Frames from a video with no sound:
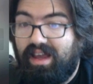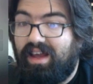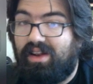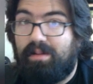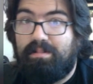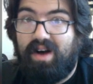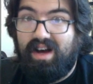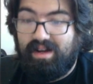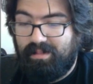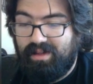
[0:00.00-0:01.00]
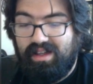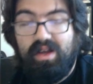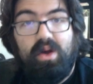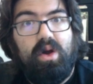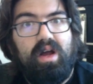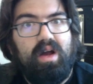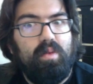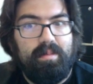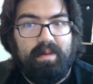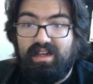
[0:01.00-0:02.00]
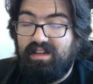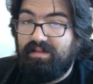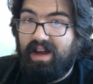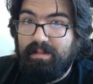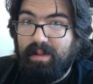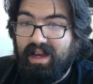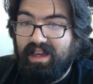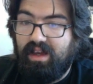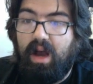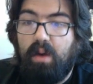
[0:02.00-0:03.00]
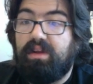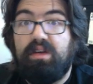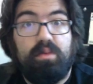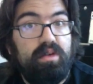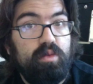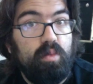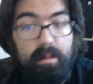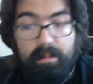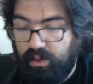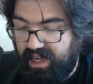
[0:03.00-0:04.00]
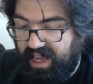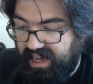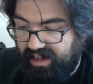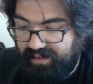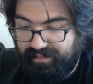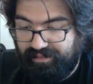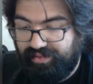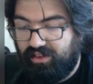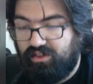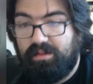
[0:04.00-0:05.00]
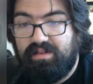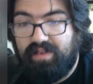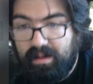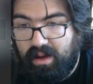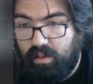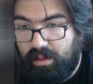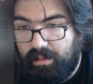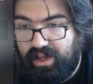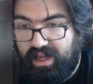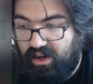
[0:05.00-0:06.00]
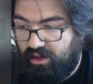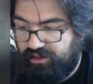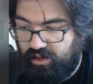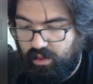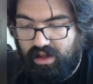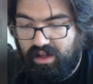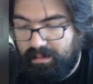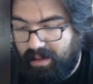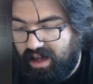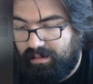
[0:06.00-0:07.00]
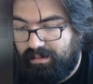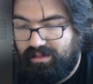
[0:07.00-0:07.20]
On the bottom, what am I going to divide by? I want to get rid of the 1.8. So I'm going to divide by 1.8 also on the bottom.